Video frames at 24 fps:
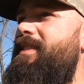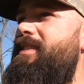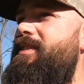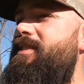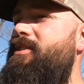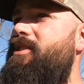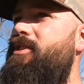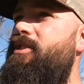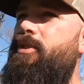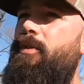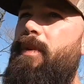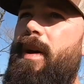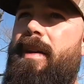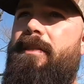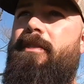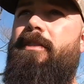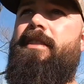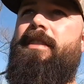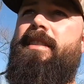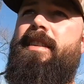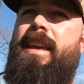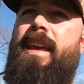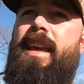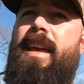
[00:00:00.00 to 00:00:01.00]
to do
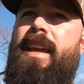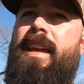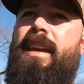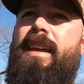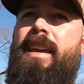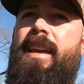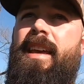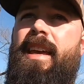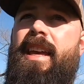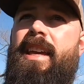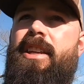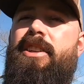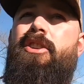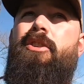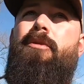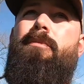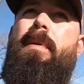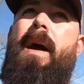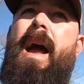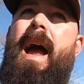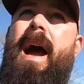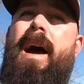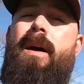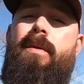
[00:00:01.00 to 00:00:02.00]
everything in your
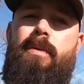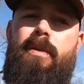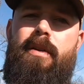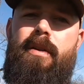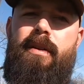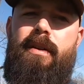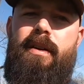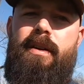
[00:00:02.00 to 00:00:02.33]
power